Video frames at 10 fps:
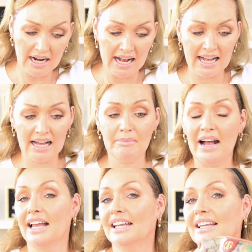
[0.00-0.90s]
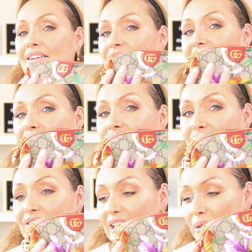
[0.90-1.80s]
a lovely
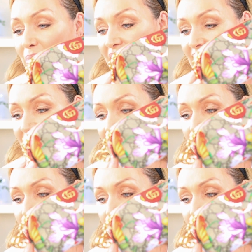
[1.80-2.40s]
colourful little piece.